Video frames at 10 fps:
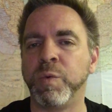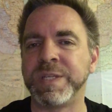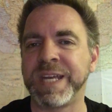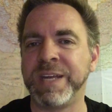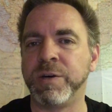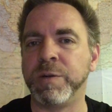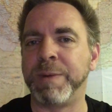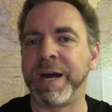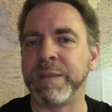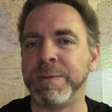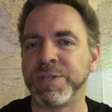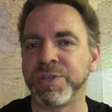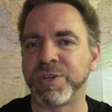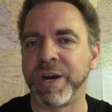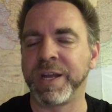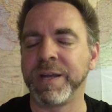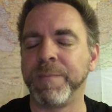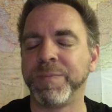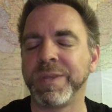was killed by the missile strike.